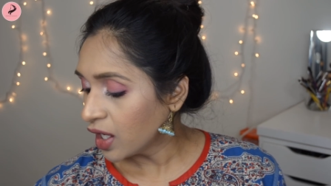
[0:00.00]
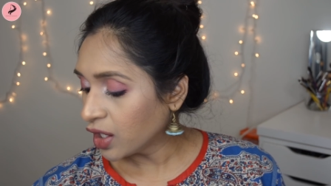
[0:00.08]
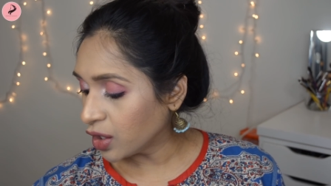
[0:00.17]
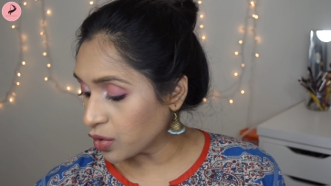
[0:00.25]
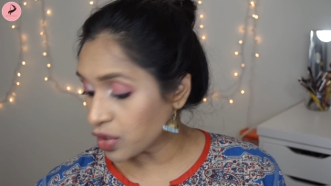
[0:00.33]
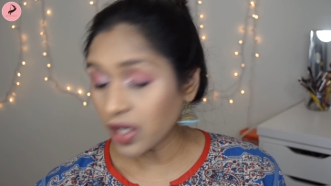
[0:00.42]

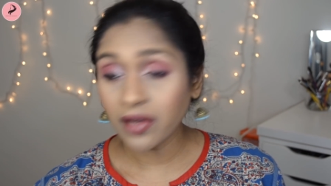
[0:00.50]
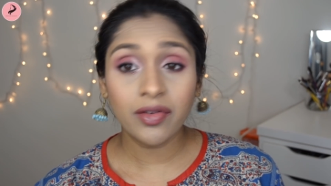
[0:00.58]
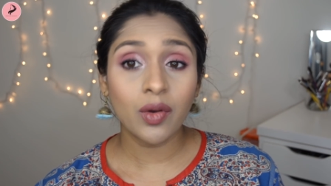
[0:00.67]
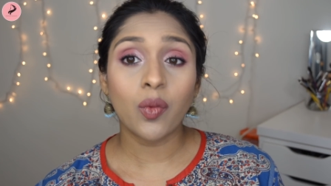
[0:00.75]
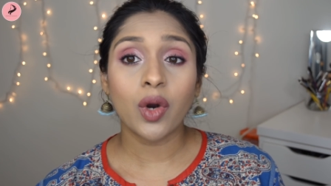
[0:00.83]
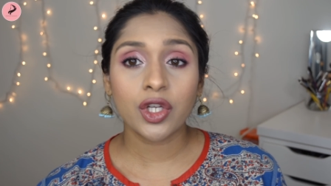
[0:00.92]
Usually if
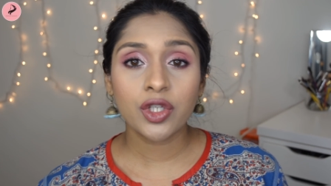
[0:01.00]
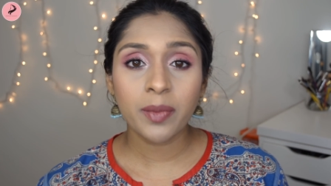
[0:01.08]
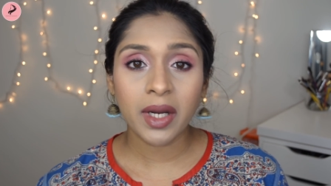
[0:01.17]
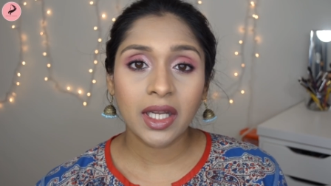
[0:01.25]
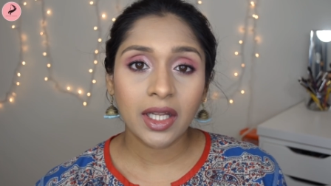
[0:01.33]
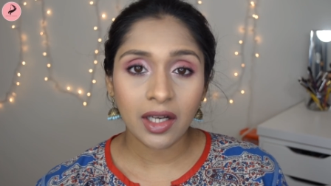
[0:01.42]
you watch
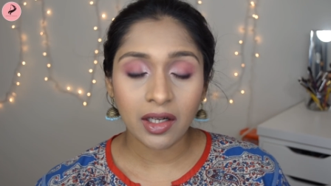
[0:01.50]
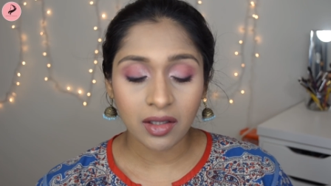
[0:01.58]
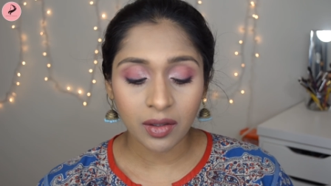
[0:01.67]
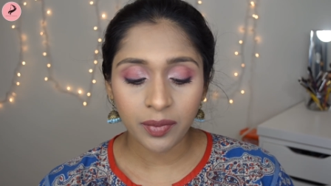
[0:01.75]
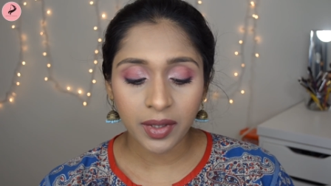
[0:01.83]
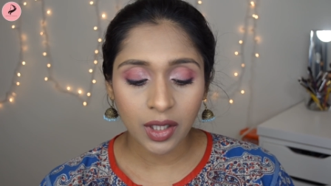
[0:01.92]
my
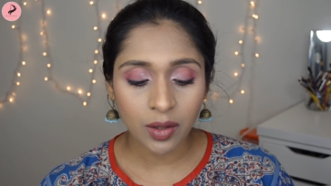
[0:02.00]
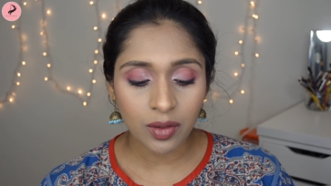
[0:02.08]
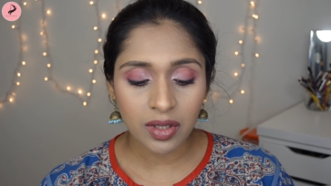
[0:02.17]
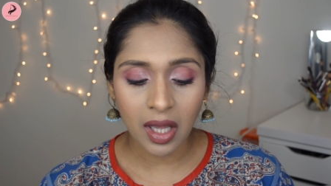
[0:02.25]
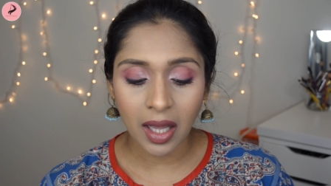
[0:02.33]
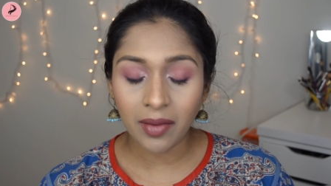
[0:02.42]
declutter
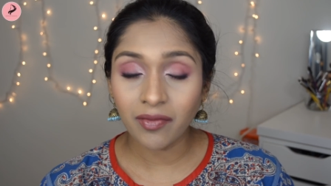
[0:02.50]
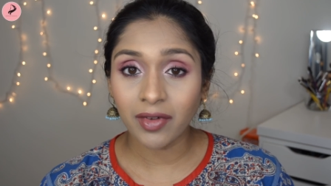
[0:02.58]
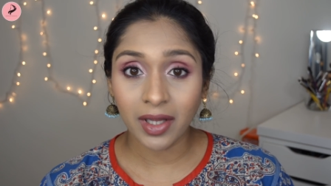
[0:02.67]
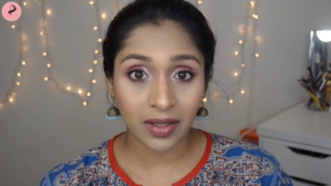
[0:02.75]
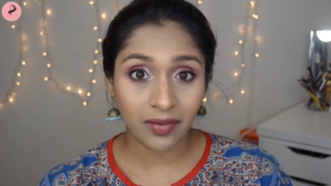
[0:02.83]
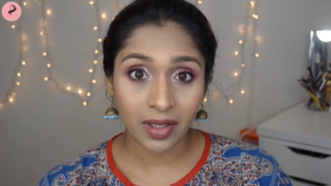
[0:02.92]
videos, I'm
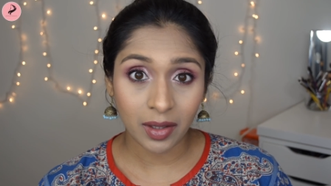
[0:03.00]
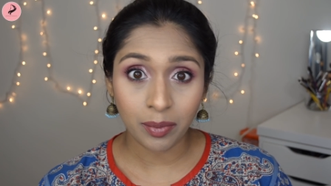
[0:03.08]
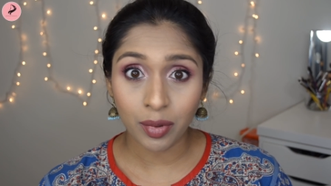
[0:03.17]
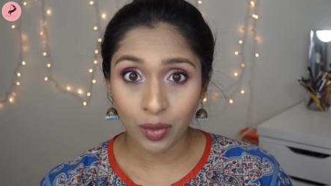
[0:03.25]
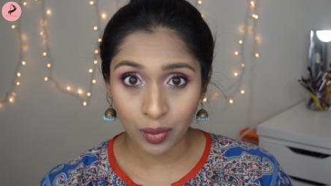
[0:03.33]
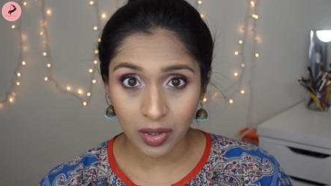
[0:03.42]
very
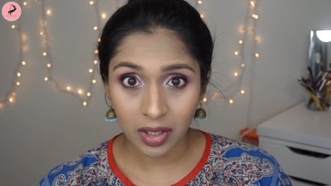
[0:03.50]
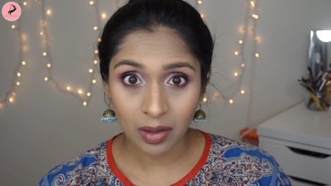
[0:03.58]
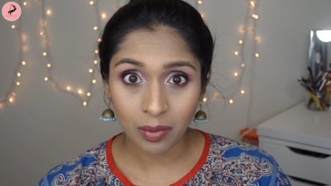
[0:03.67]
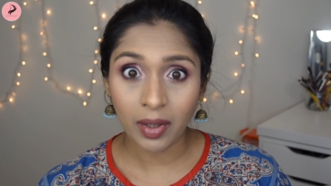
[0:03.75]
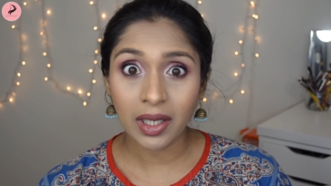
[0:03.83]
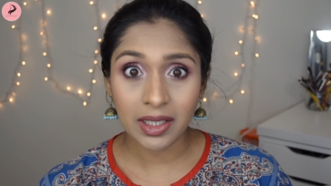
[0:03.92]
brutal
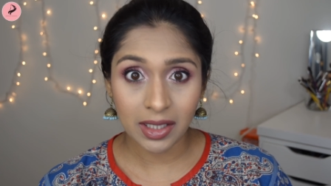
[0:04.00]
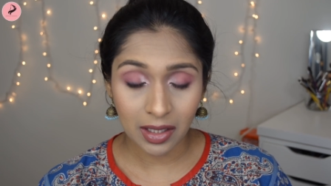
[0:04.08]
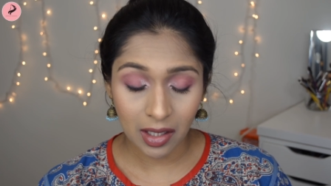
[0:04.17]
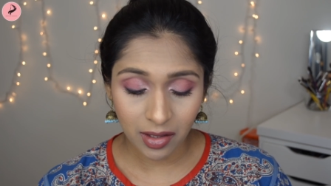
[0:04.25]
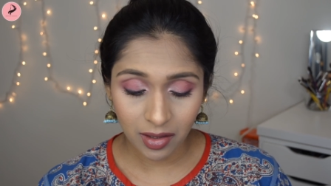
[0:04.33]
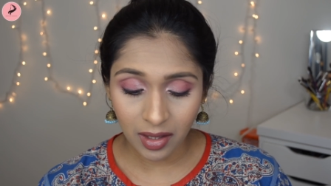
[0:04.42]
while
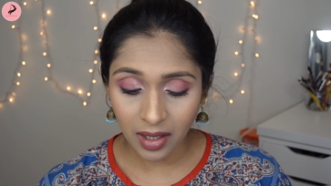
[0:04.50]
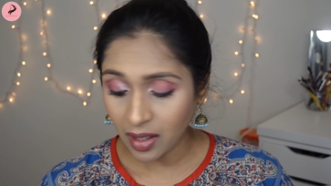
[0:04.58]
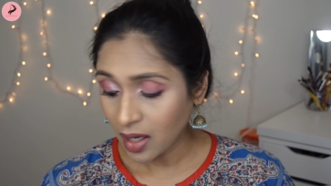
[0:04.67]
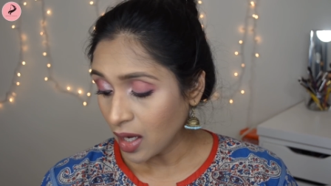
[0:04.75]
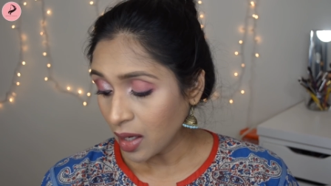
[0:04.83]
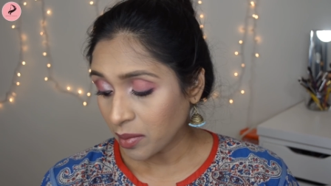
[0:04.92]
decluttering,
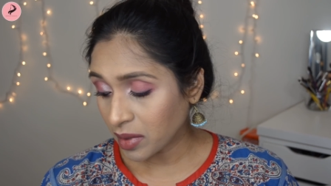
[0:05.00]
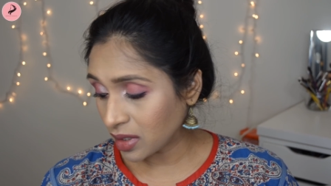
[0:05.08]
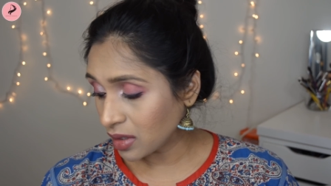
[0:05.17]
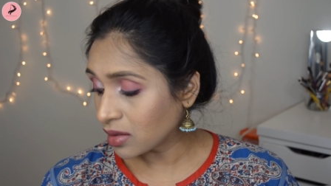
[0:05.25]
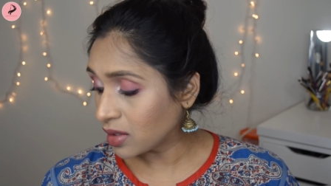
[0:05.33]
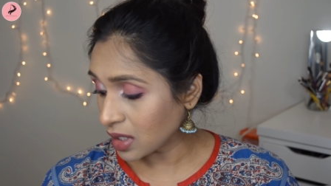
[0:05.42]
but
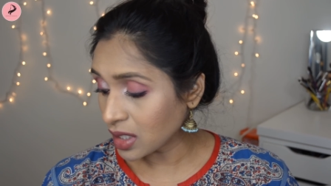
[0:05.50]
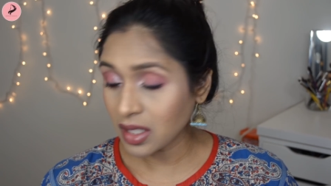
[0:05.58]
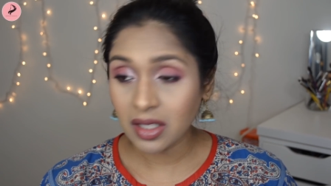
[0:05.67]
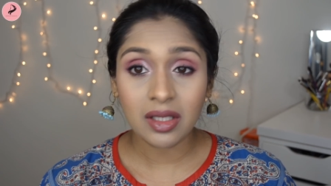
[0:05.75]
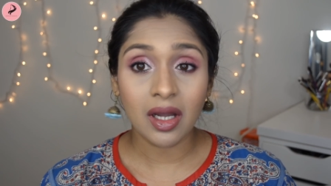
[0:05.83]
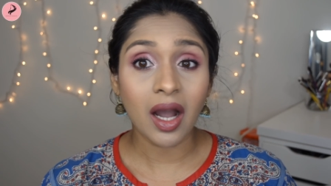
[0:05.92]
this
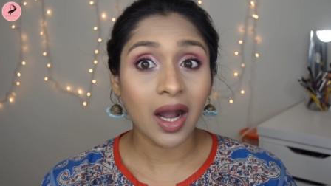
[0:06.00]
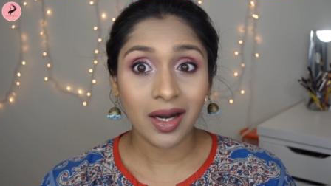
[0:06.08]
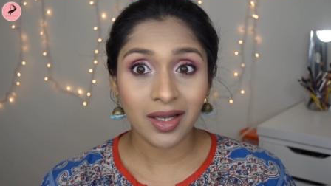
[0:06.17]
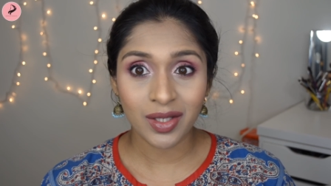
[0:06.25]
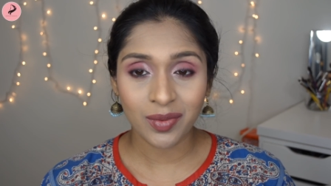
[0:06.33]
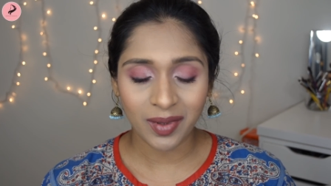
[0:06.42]
is the
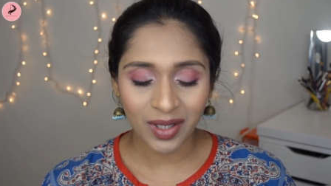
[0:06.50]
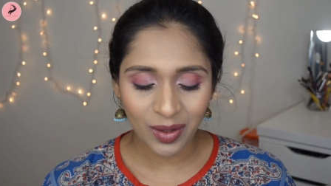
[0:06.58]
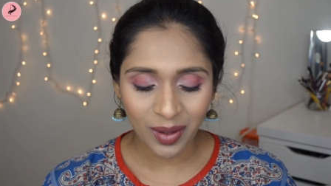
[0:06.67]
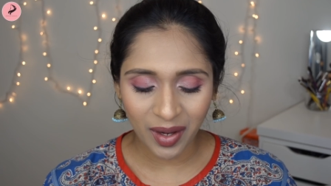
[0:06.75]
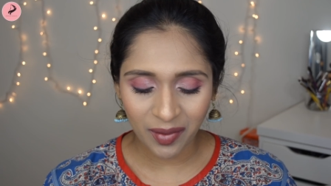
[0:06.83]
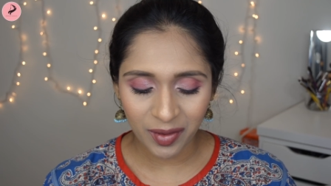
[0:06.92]
hardest
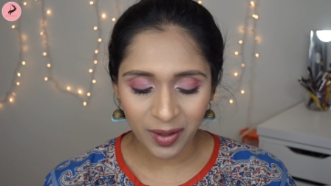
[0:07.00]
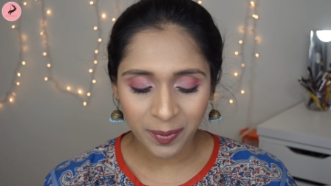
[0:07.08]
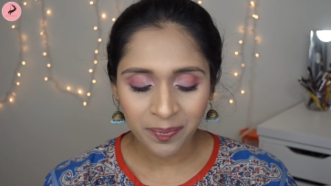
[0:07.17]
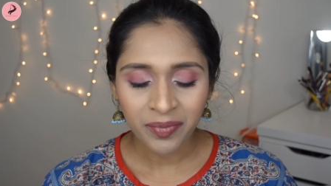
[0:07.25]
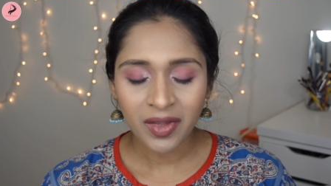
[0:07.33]
video ever.